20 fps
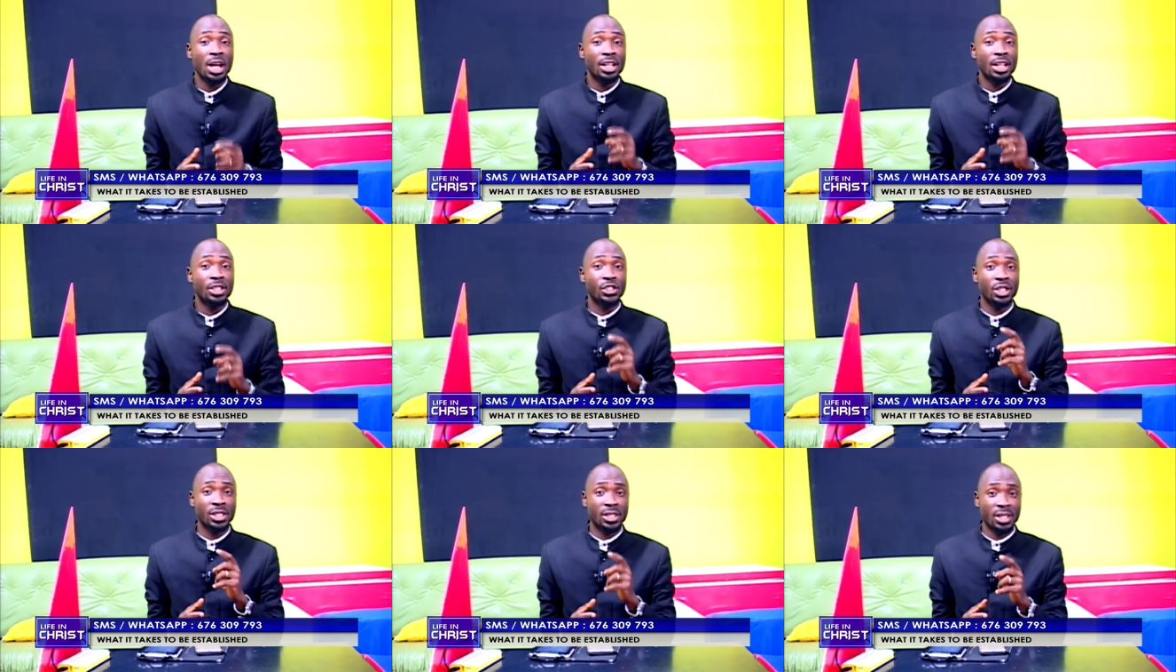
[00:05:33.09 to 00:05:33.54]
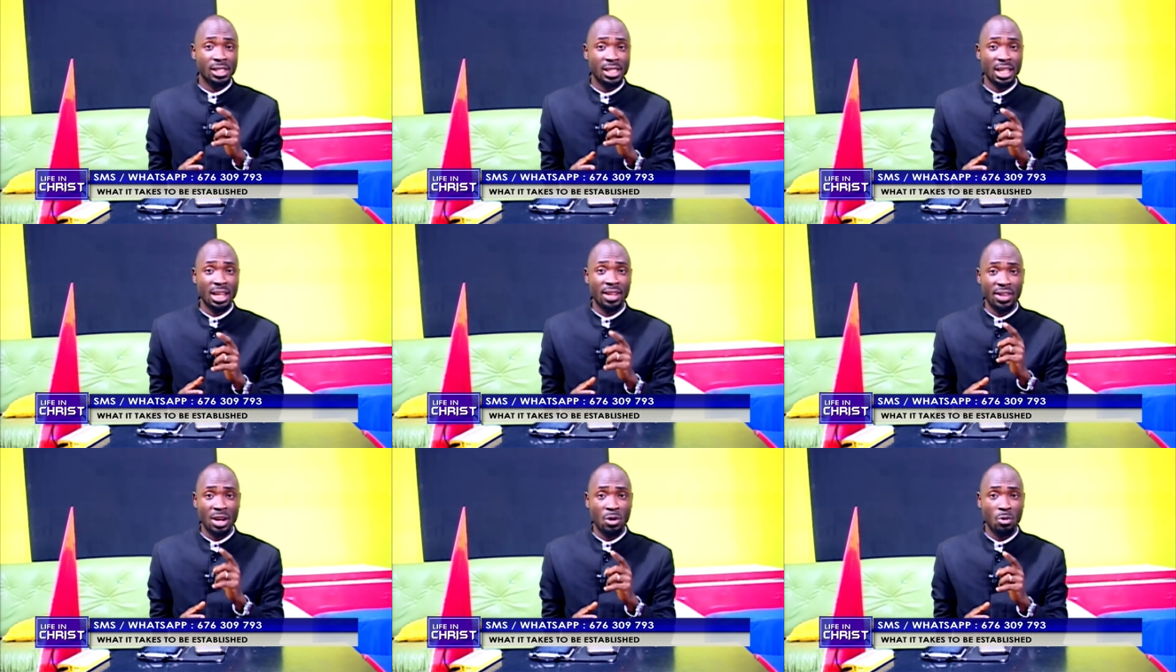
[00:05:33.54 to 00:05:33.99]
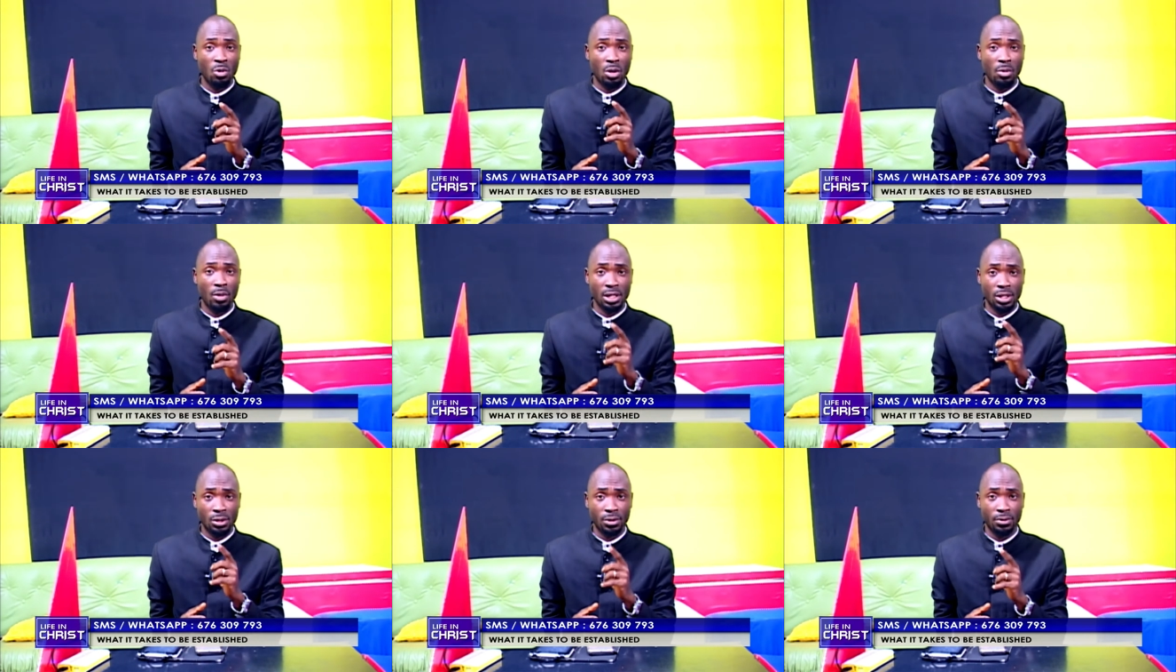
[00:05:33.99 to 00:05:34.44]
Jesus said, if anyone
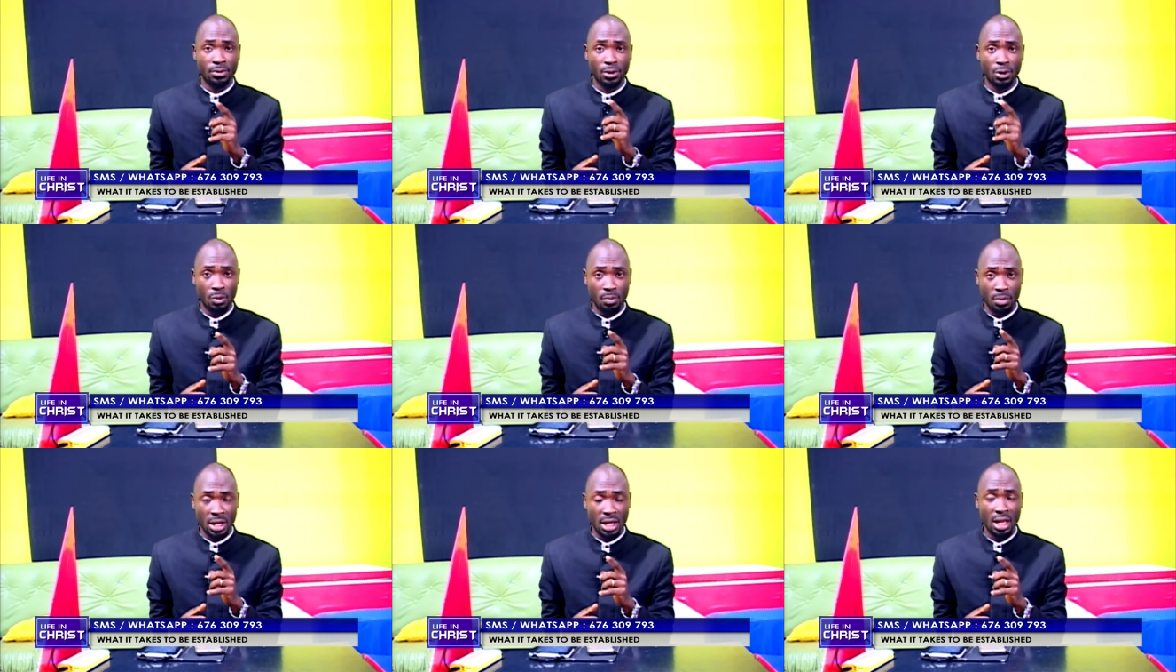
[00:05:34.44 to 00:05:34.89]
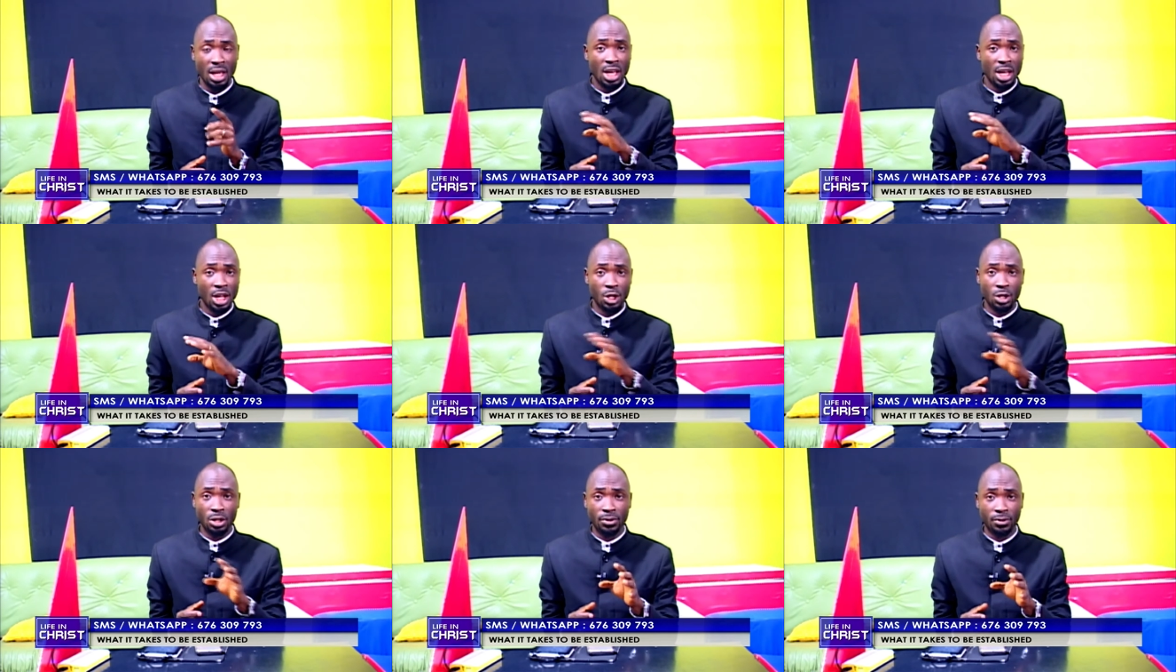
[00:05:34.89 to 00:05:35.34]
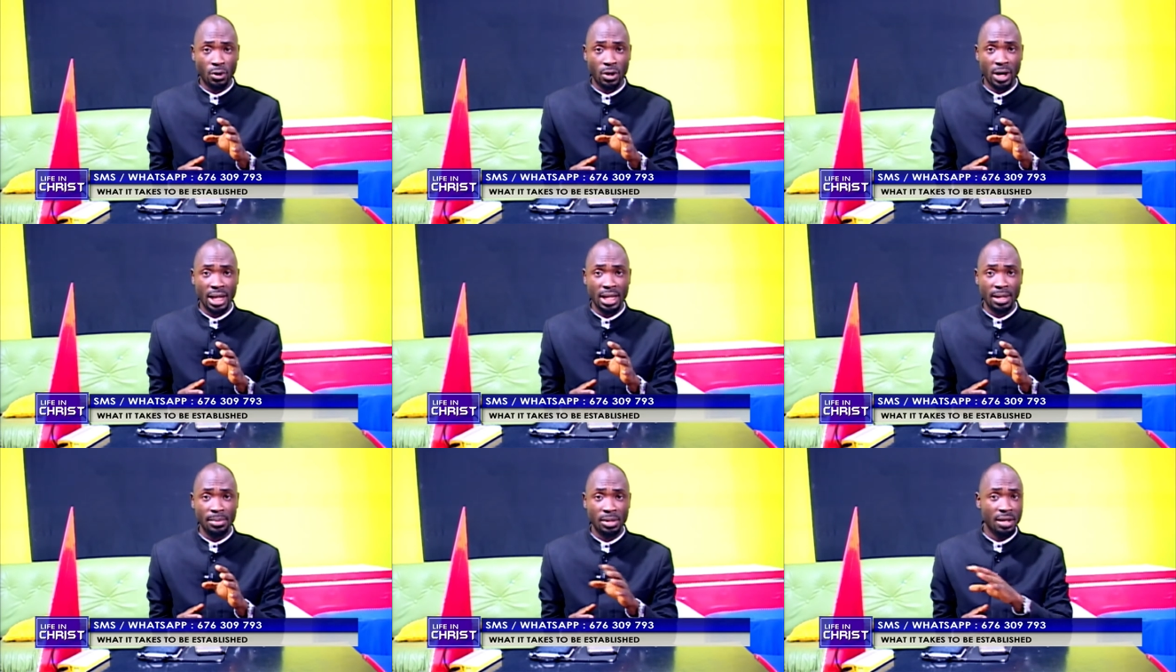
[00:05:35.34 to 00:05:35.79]
wants to follow me, he should
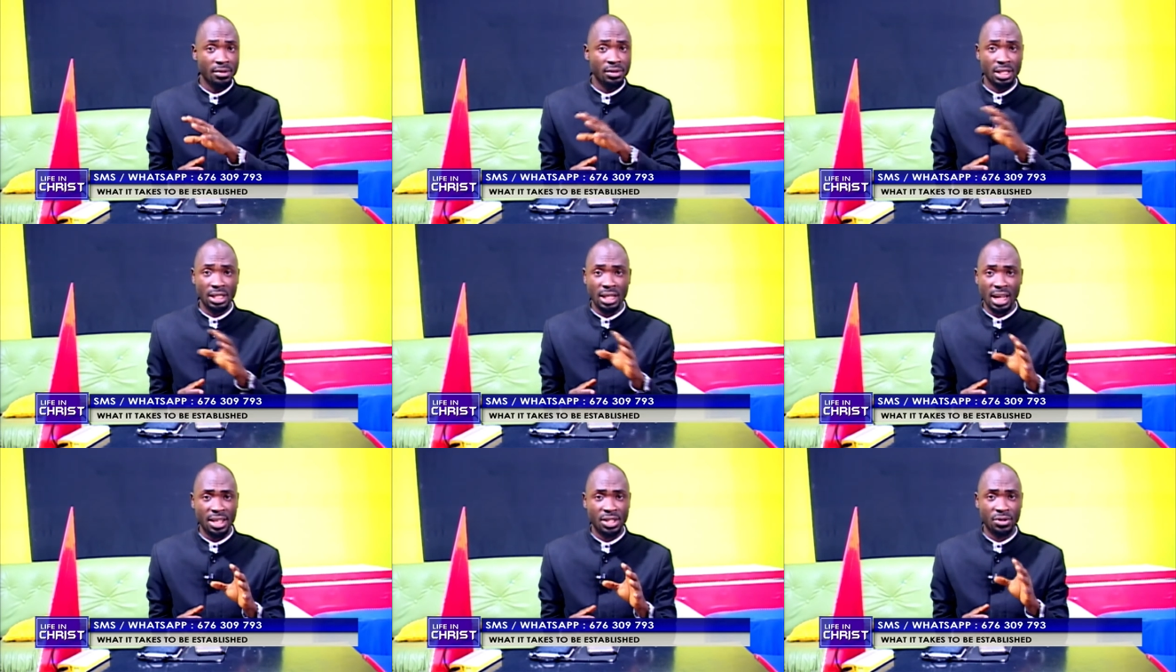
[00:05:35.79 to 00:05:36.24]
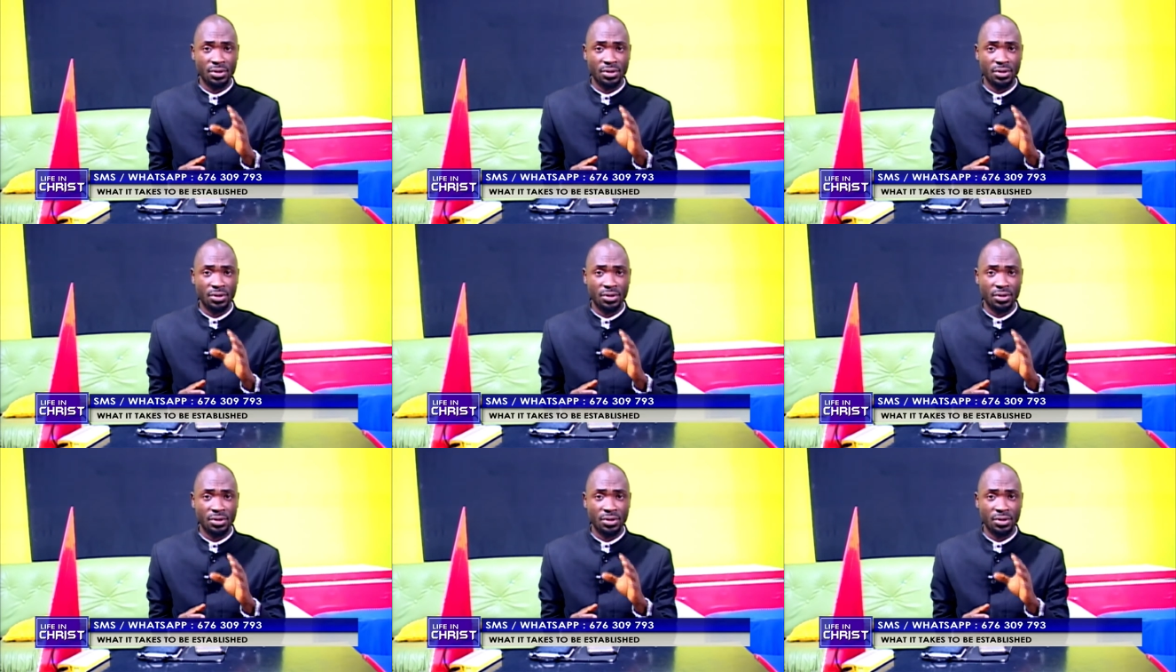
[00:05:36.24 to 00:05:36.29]
forget himself, deny